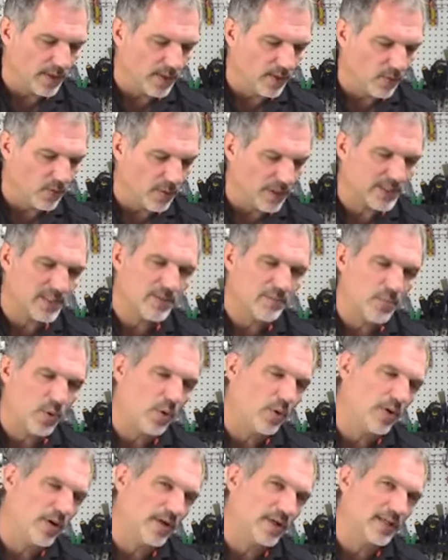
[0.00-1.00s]
what's
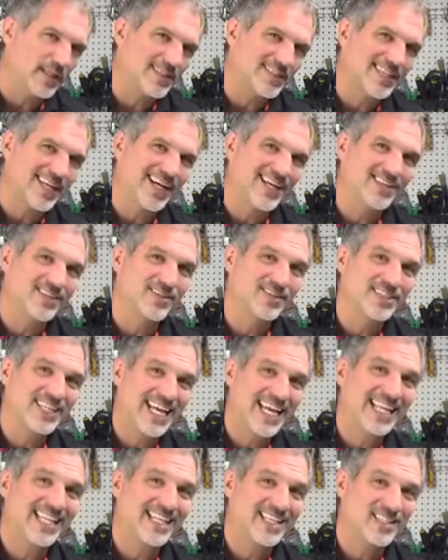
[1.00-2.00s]
important is to
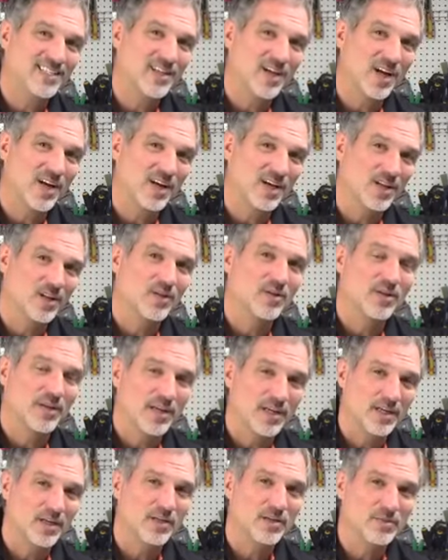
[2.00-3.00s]
understand that it's not a glue, and I'm
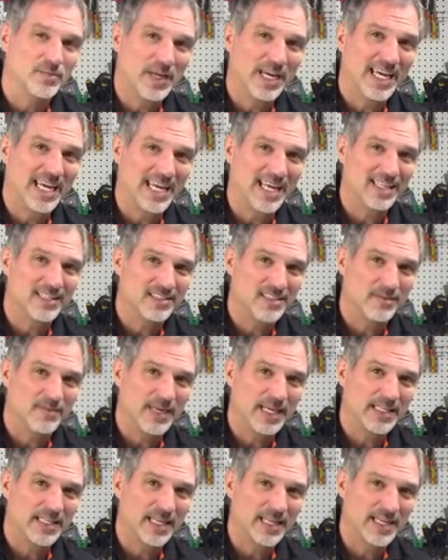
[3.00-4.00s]
going to use my hands to
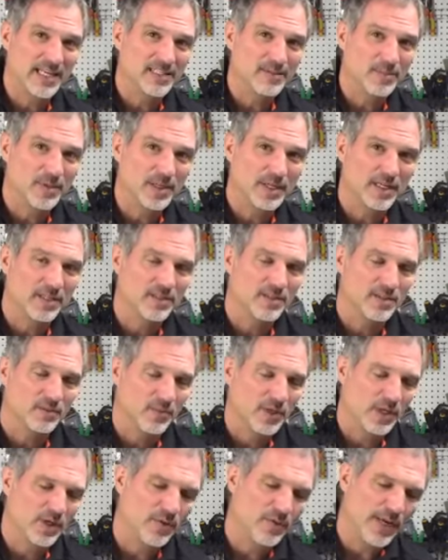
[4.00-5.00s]
make that explanation.
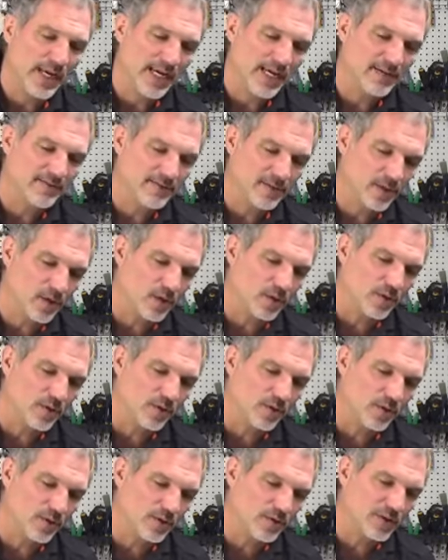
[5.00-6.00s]
When you have a
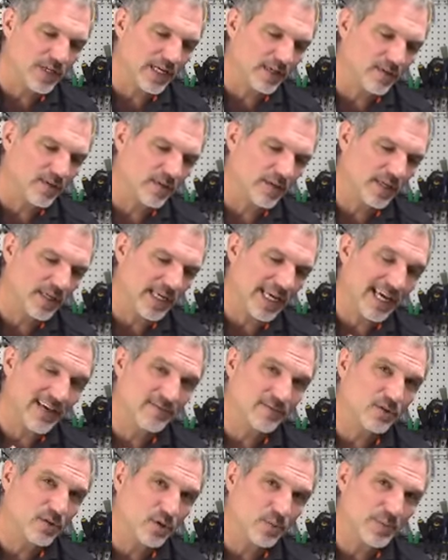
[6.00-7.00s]
glue, you generally
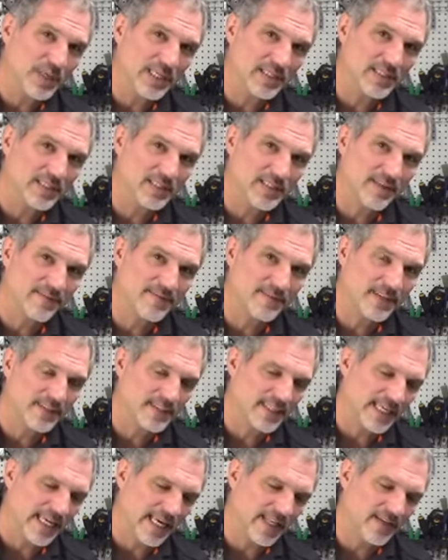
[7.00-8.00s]
have two pieces that fit
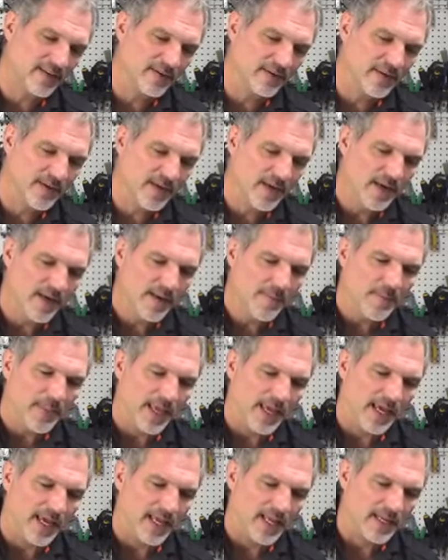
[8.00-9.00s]
together,
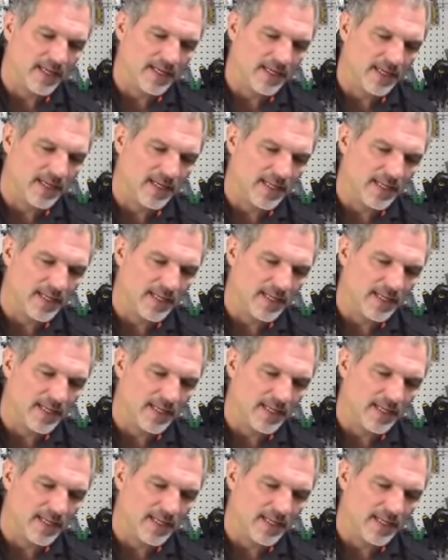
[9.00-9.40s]
and